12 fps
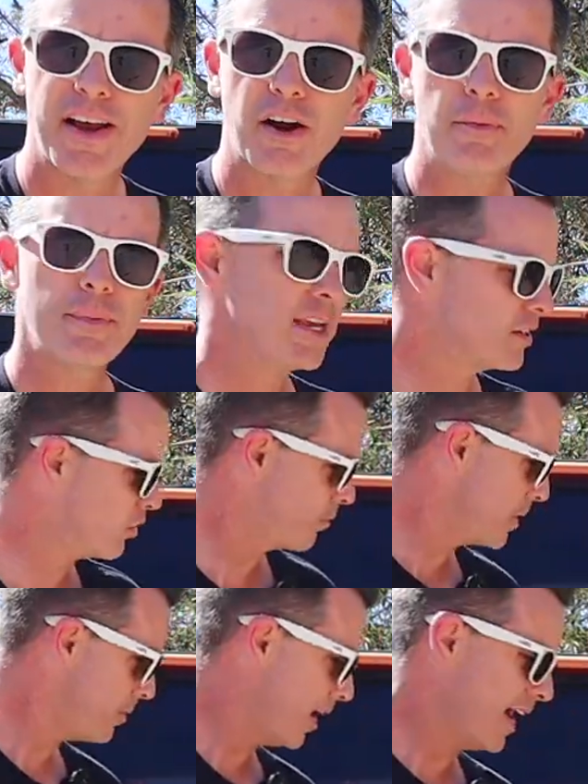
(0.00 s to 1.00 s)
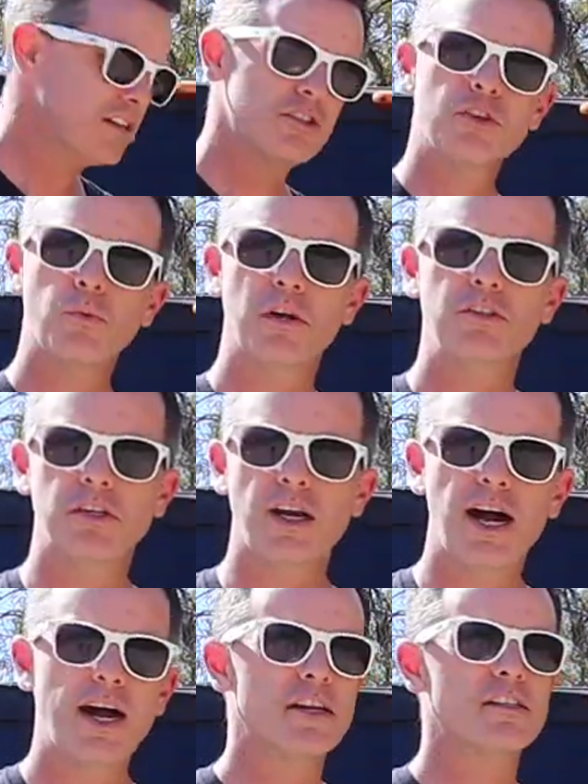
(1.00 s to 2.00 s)
an ARB. So if people ask you what you
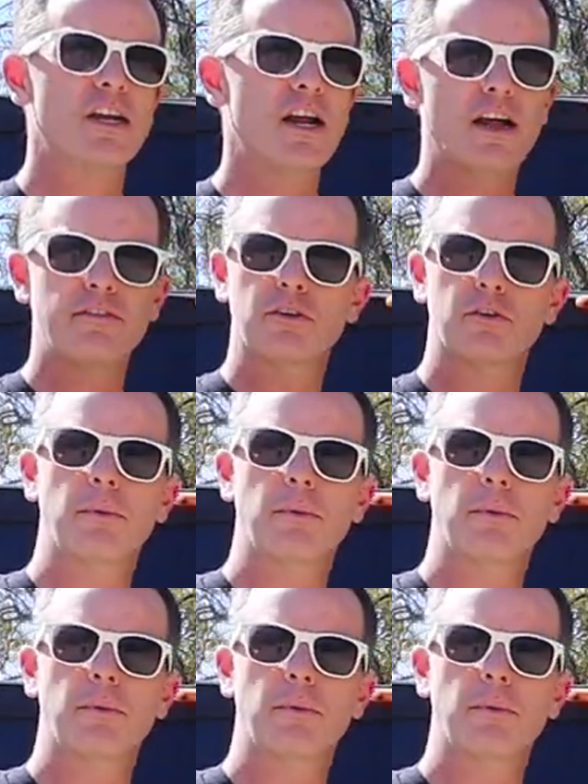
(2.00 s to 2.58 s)
got, instead of having to